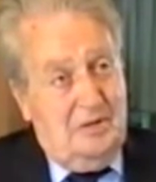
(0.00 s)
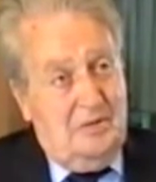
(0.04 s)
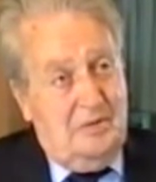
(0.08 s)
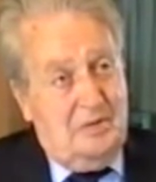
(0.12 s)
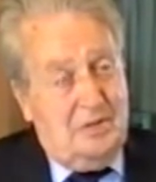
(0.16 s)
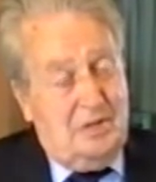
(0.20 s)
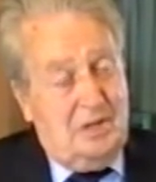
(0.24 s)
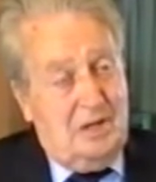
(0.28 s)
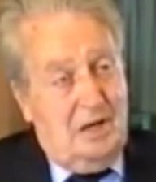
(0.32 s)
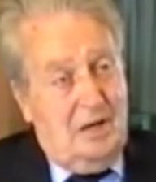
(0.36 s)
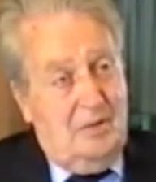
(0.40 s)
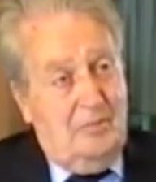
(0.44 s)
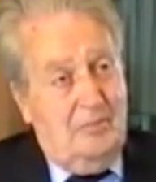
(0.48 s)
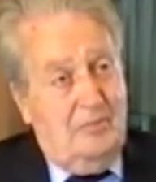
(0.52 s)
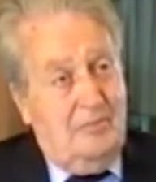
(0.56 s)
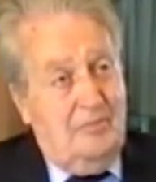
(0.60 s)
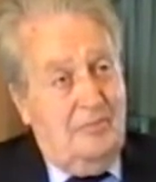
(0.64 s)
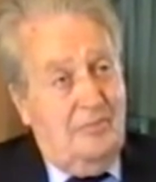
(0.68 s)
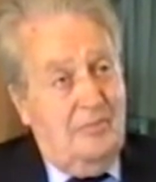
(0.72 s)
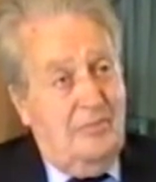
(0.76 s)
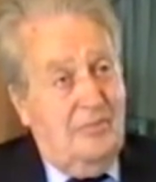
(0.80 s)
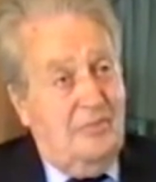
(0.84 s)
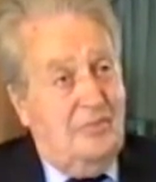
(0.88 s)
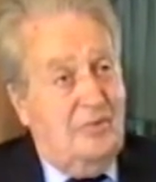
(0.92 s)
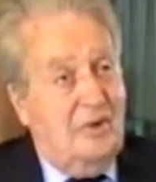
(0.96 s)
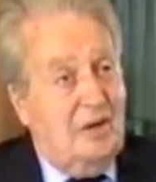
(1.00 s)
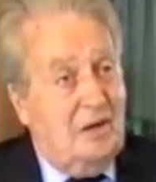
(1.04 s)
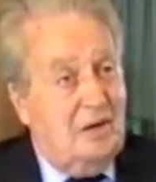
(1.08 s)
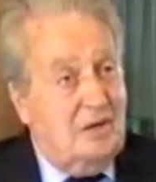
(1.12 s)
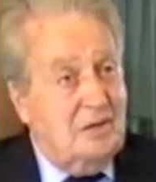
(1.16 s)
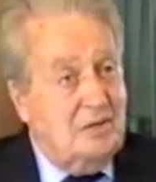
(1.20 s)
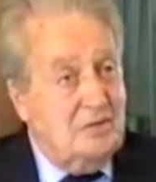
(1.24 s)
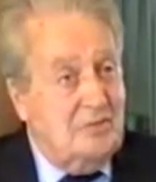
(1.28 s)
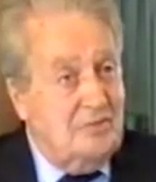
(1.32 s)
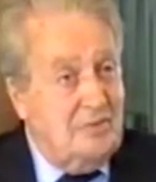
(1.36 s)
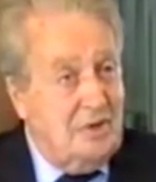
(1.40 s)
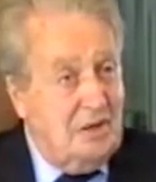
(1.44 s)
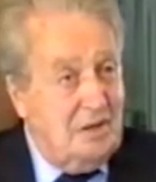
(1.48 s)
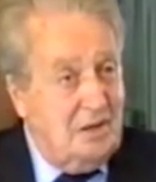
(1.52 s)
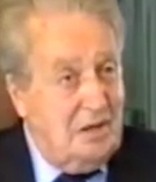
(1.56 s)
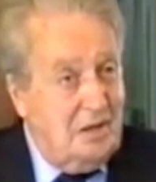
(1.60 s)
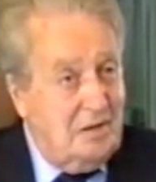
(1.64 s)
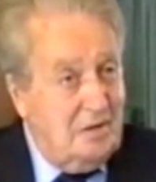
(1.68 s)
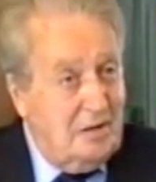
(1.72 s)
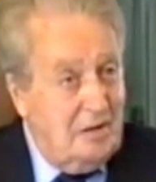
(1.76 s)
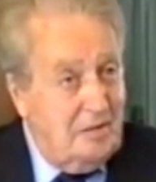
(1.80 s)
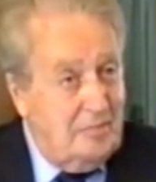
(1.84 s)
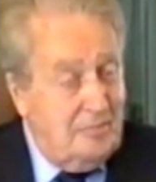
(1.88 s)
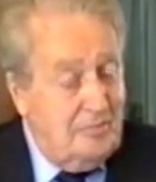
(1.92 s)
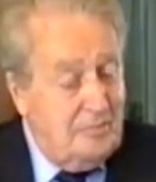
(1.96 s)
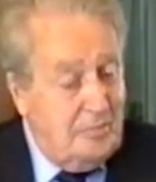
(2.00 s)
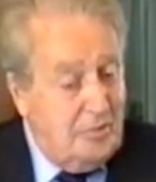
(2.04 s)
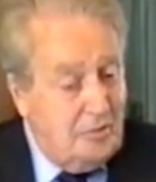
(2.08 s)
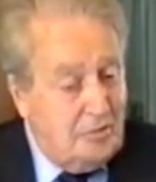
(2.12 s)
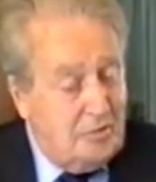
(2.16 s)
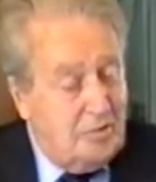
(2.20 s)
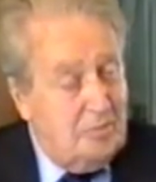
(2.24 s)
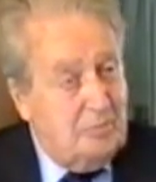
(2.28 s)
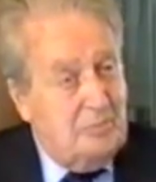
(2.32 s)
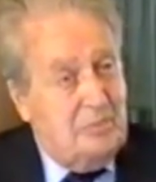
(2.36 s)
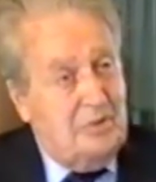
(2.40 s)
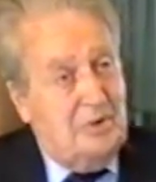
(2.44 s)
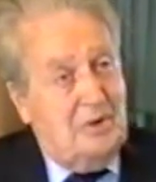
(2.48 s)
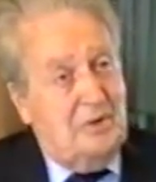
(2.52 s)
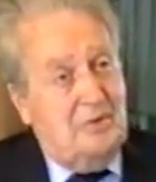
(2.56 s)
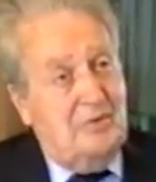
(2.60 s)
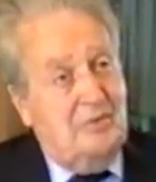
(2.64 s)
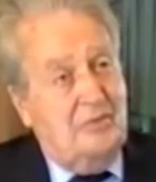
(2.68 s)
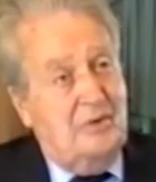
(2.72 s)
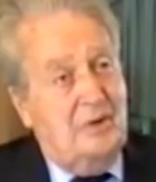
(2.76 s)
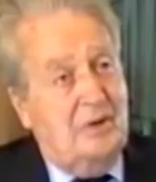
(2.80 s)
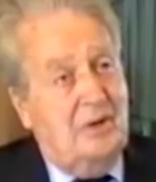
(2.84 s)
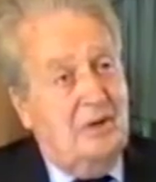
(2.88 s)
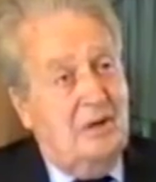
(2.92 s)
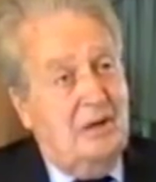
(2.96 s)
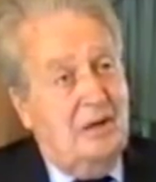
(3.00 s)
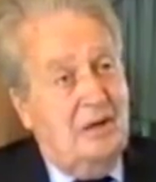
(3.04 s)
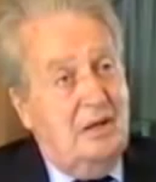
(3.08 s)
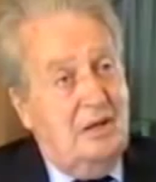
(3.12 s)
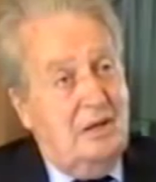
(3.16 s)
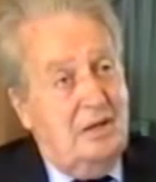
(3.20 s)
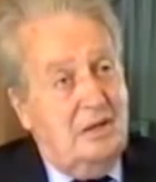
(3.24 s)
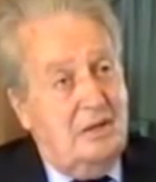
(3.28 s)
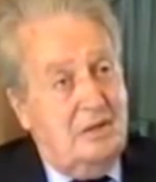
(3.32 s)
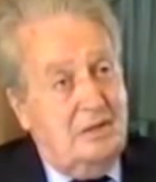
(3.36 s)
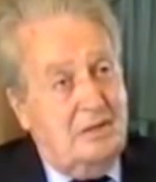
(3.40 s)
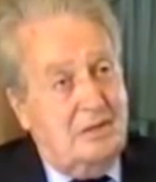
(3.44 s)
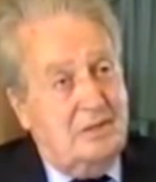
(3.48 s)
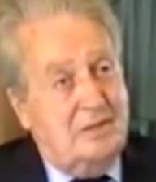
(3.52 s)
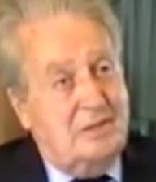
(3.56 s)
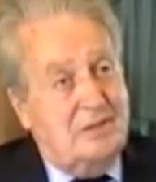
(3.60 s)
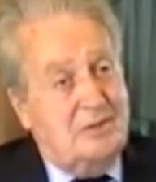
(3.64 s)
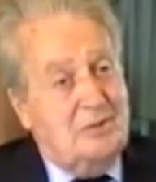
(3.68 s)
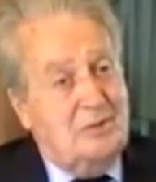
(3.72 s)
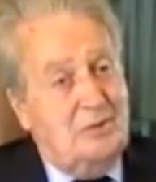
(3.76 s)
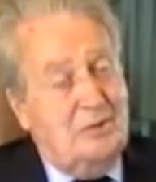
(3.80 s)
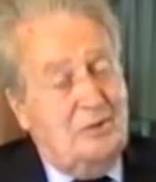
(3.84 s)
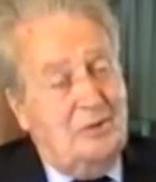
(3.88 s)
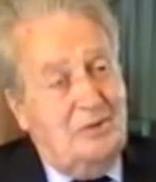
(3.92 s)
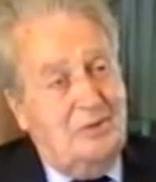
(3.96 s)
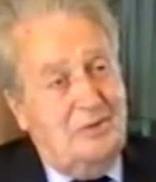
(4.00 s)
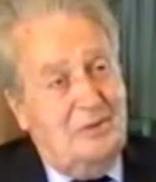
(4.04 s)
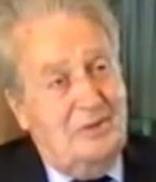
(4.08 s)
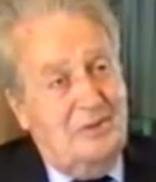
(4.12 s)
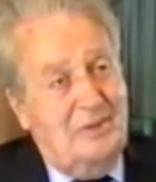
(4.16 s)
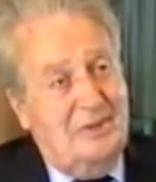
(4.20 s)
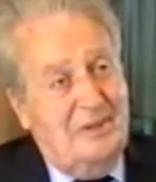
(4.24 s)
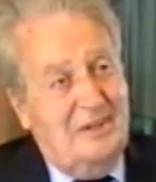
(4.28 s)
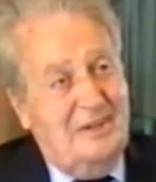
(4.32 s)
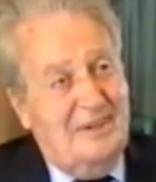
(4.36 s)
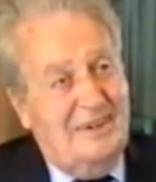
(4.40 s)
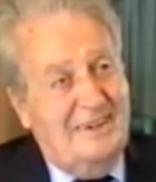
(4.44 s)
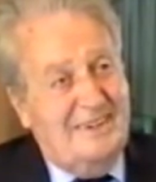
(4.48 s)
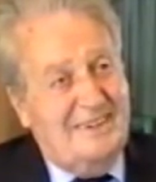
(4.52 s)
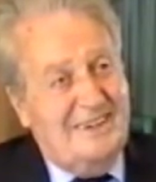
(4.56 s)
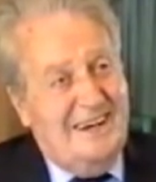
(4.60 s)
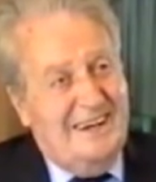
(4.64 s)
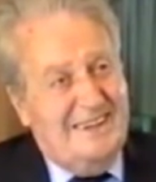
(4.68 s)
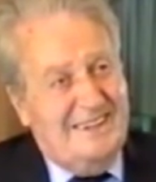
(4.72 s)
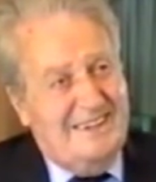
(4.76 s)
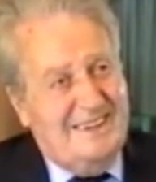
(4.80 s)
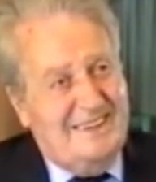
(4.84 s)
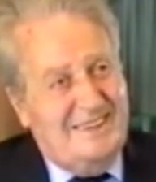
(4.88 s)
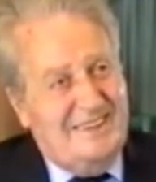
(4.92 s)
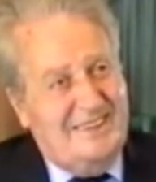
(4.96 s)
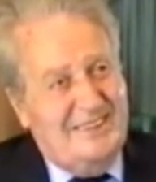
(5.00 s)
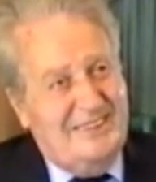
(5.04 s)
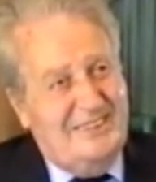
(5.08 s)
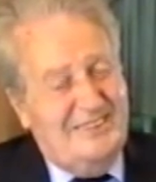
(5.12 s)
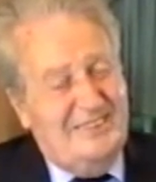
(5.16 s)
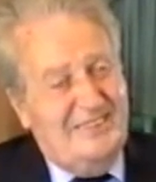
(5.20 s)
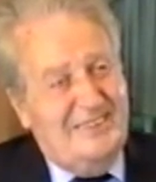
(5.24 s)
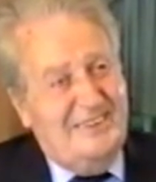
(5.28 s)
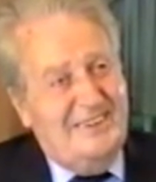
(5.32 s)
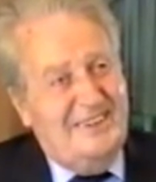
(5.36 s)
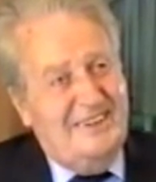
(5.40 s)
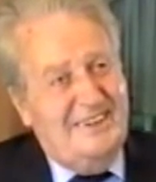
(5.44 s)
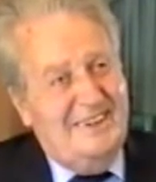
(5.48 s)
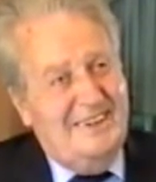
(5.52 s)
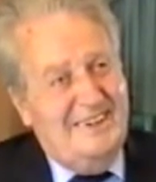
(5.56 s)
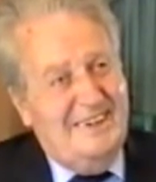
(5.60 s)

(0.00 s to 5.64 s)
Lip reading: which I think is a very important part of the school, its attitude.